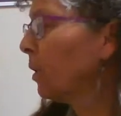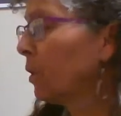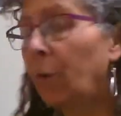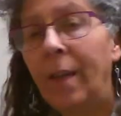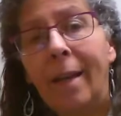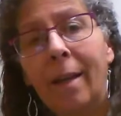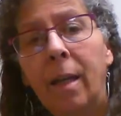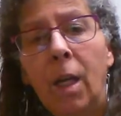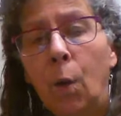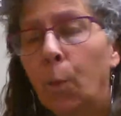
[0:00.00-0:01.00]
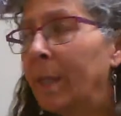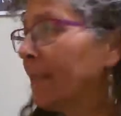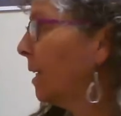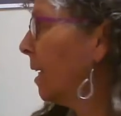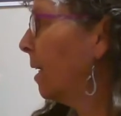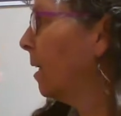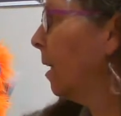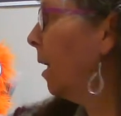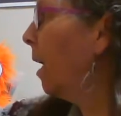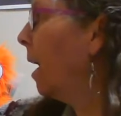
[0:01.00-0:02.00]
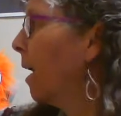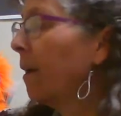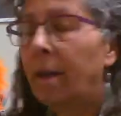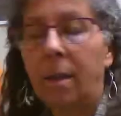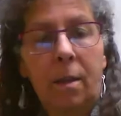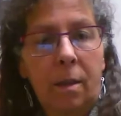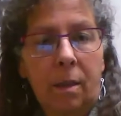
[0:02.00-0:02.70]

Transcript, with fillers: So then we sing a